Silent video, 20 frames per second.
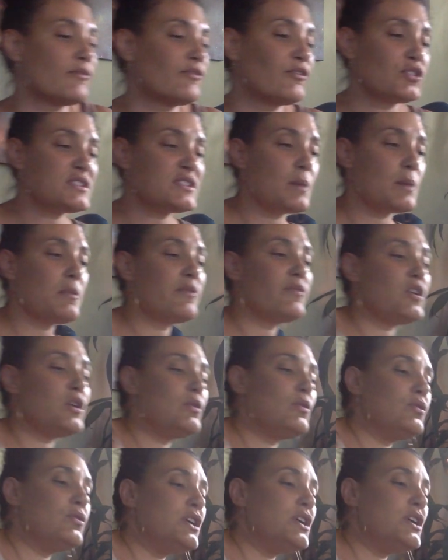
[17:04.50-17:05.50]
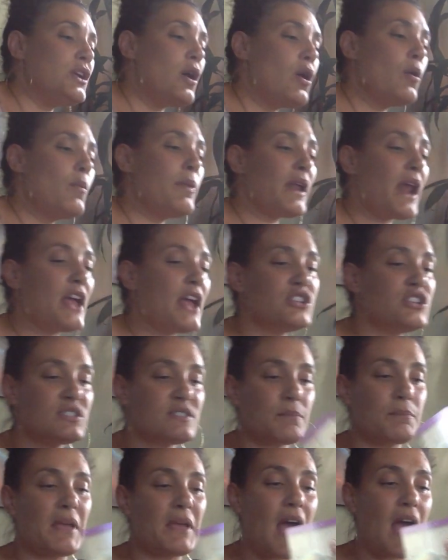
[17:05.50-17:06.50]
for some of you, you know, but I
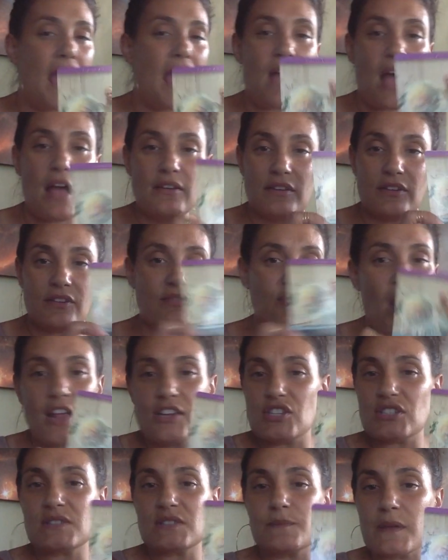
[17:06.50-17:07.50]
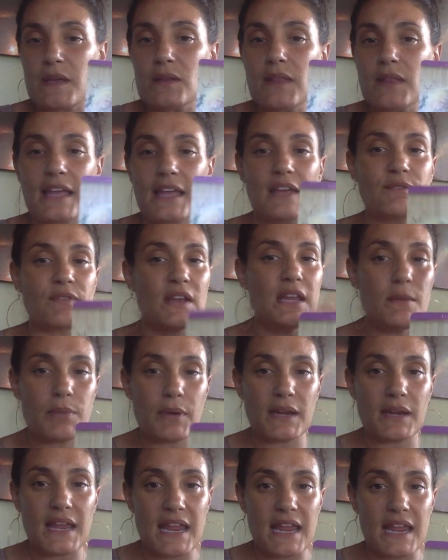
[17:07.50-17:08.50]
just feel like if
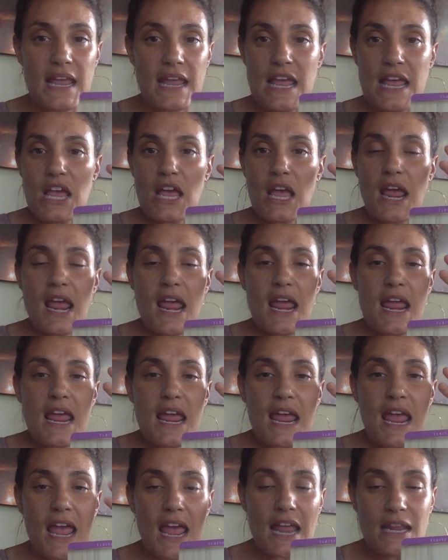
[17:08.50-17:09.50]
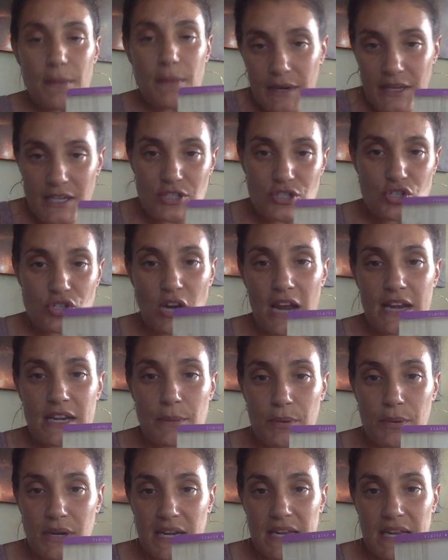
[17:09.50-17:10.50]
anybody is trying to
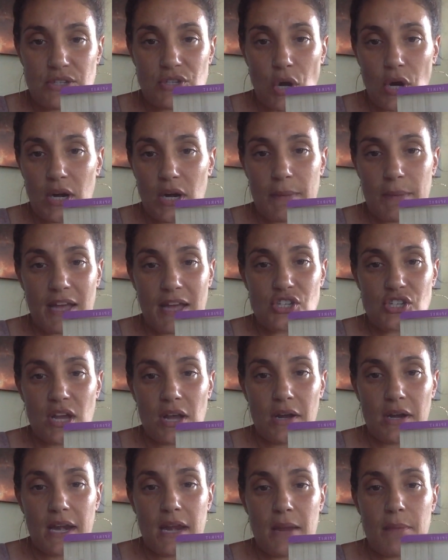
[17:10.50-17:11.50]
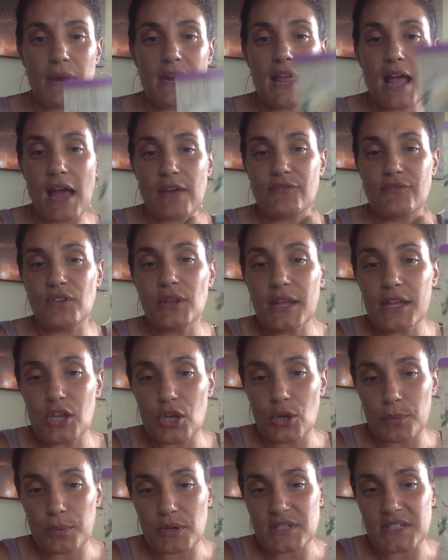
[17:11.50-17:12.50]
put any dark magic on anybody, I feel like
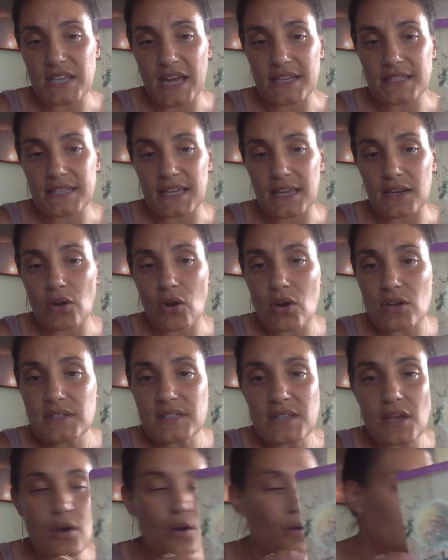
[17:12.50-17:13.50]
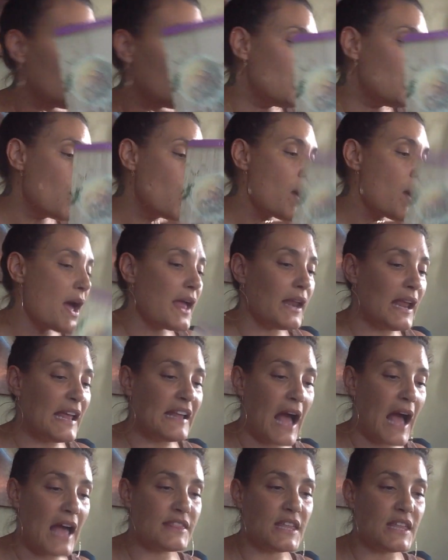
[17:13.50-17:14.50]
you're protected. Also, you know what?
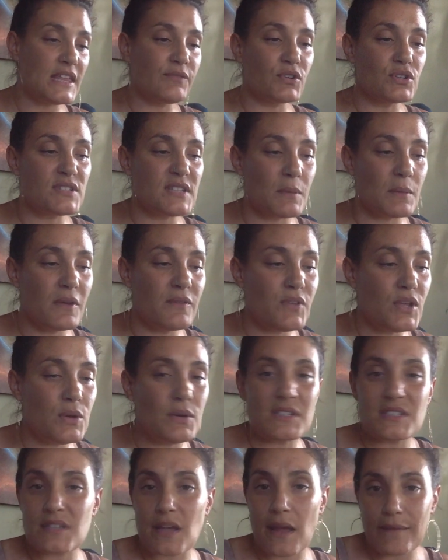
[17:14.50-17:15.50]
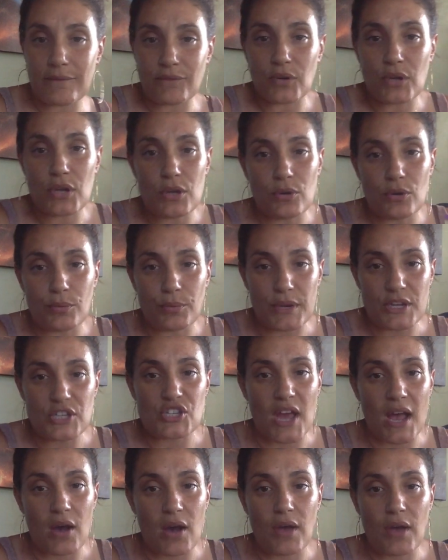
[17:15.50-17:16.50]
I think for some of you, it's time for you to
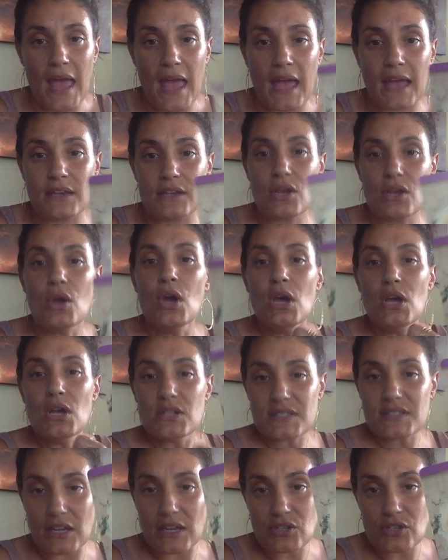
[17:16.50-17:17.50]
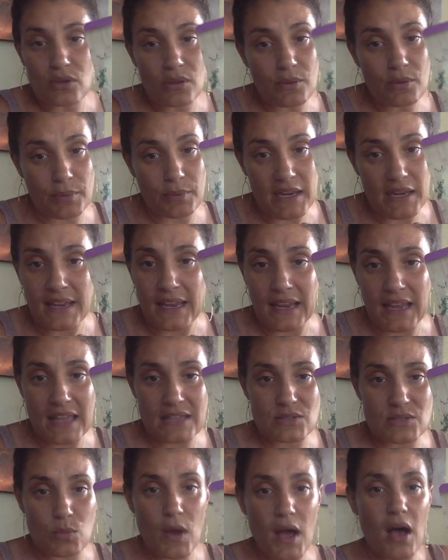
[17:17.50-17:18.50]
reach out and schedule a reading
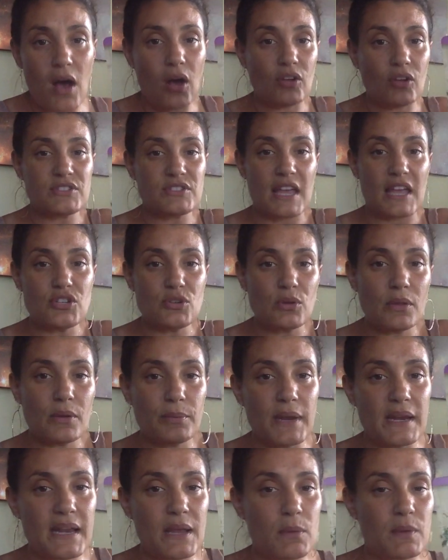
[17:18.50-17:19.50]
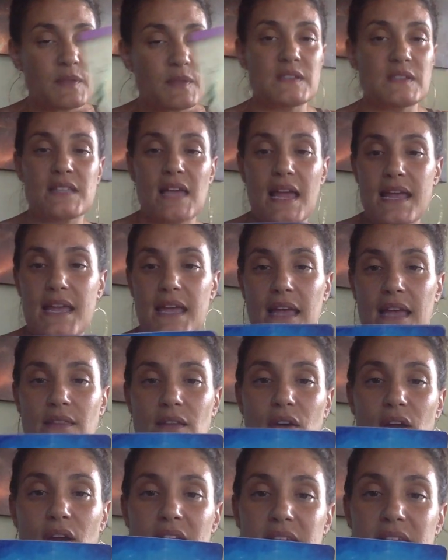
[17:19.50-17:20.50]
as well. Schedule a reading with the psychic.
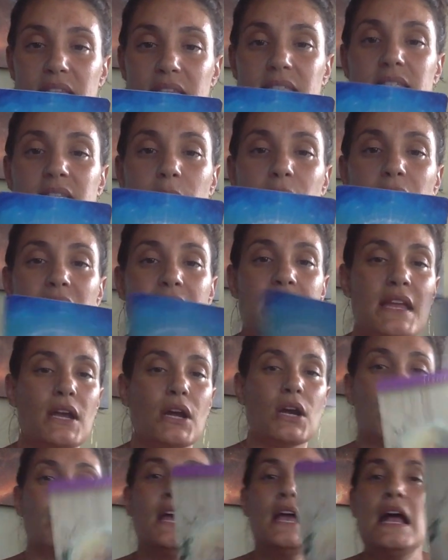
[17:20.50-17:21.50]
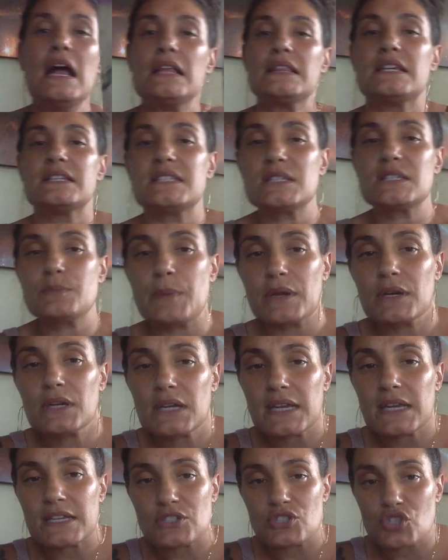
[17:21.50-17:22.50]
There is somebody here that
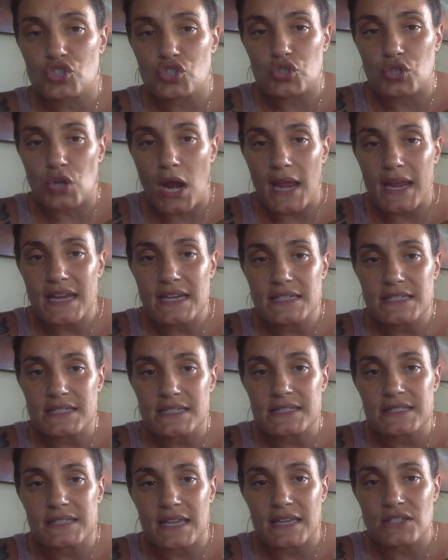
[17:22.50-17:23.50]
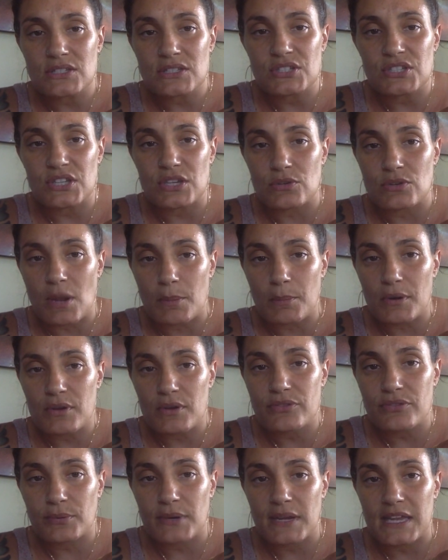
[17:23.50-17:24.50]
Spirit is trying to send to you. Number
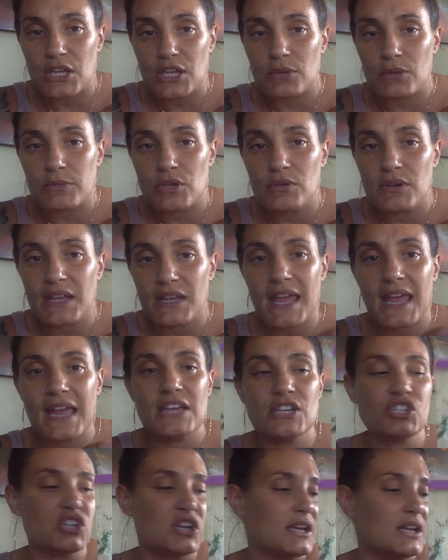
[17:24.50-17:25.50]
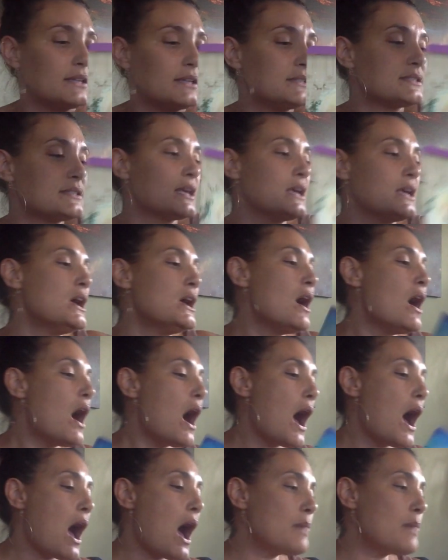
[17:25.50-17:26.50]
three, communications.
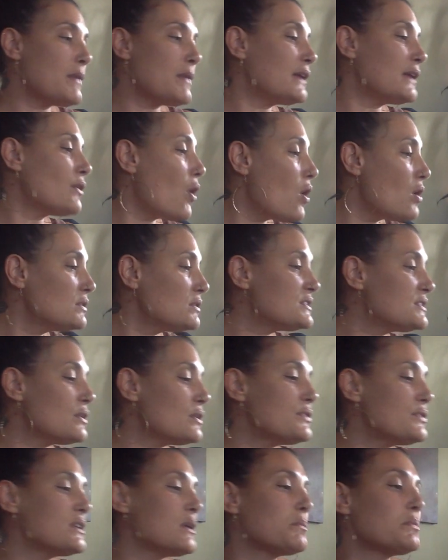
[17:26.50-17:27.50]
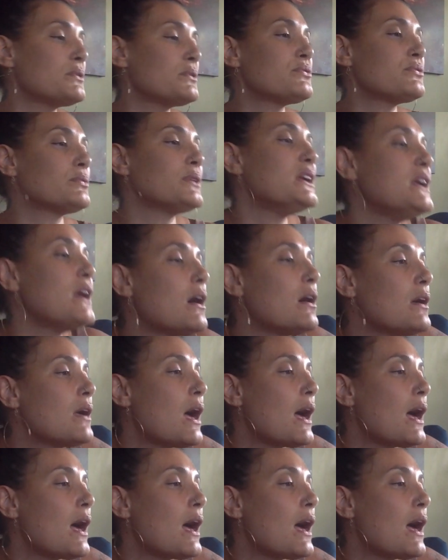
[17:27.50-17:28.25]
And also the number three